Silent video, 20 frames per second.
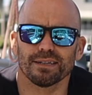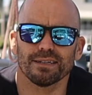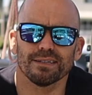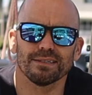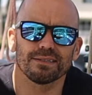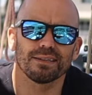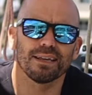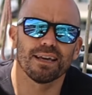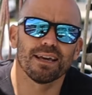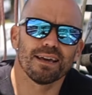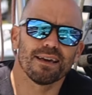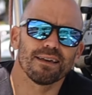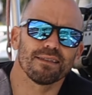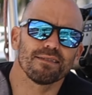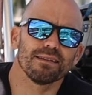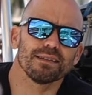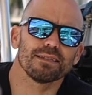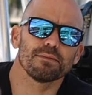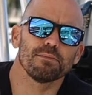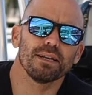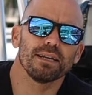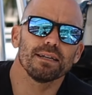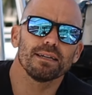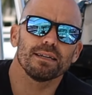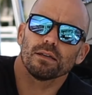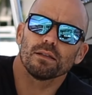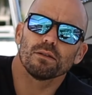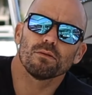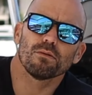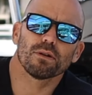it is. This many
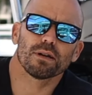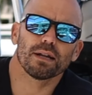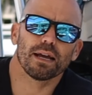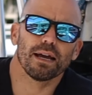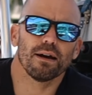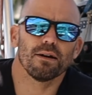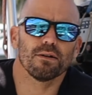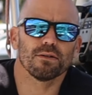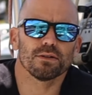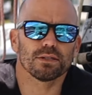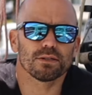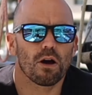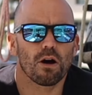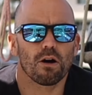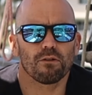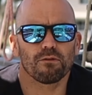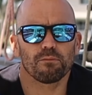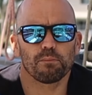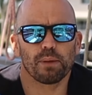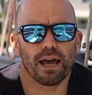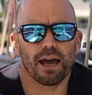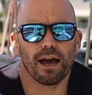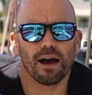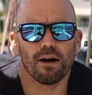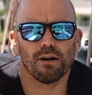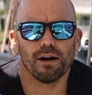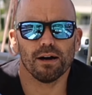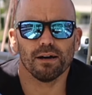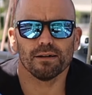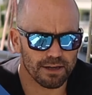kilowatt hours of
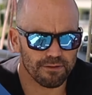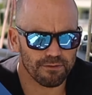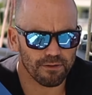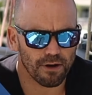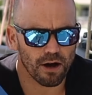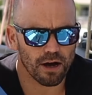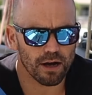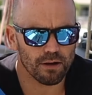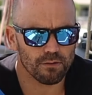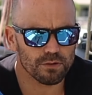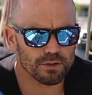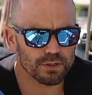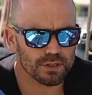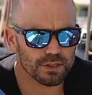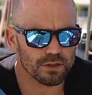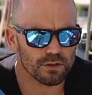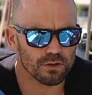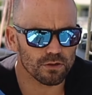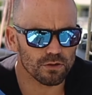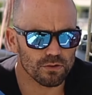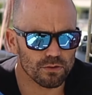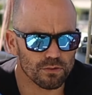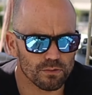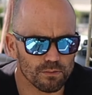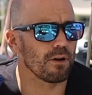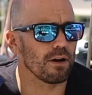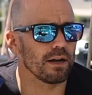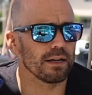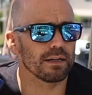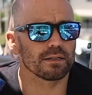power. If I was to
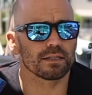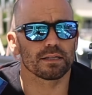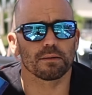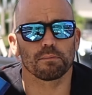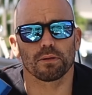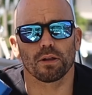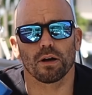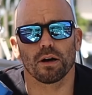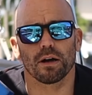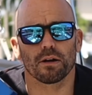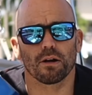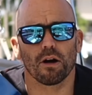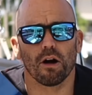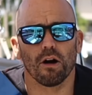find a supplier